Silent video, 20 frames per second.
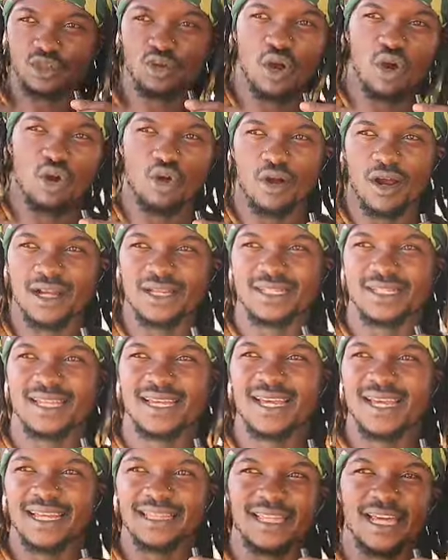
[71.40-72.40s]
your organs.
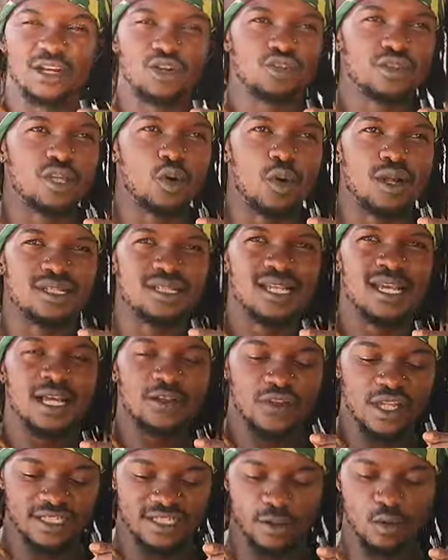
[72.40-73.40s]
They're not the ones,
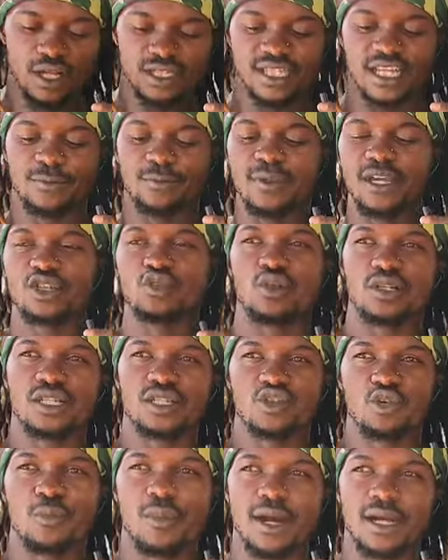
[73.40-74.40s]
that's the ones that make your
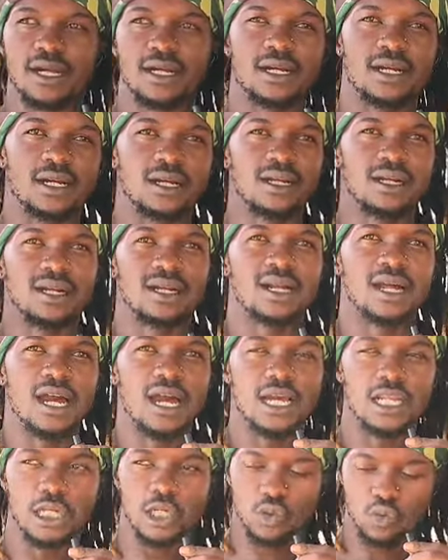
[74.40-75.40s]
stomach
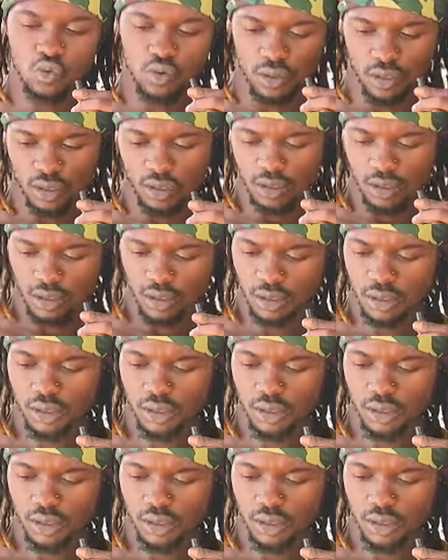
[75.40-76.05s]
look